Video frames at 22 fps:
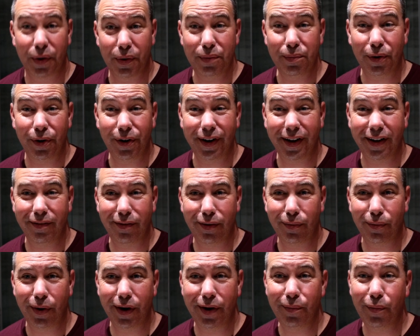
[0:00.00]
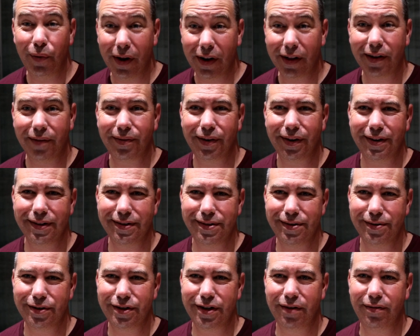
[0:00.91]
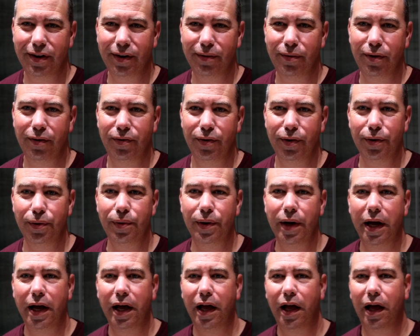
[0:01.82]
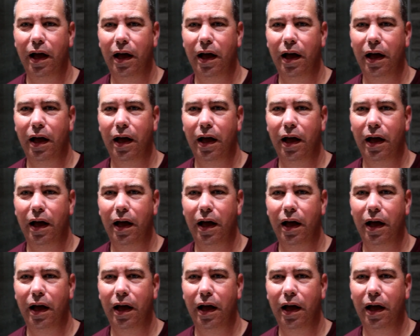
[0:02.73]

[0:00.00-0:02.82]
Good morning everyone, welcome to this new shaving review.